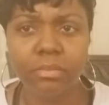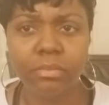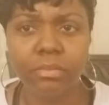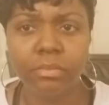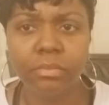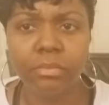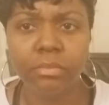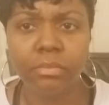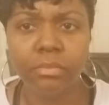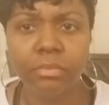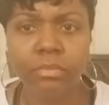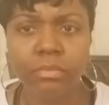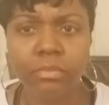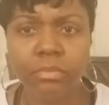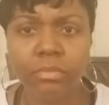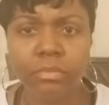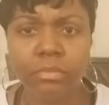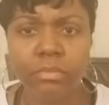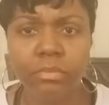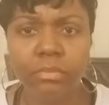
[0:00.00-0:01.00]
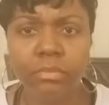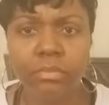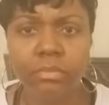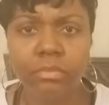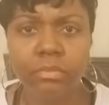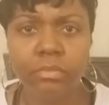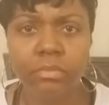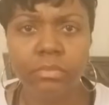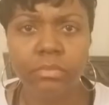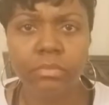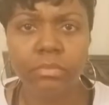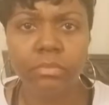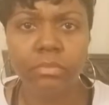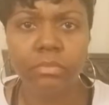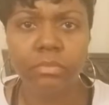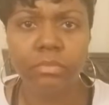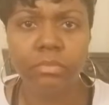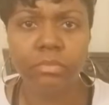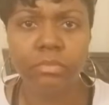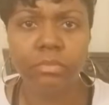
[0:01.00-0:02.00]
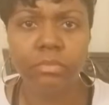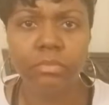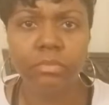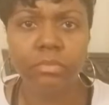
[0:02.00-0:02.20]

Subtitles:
(silence)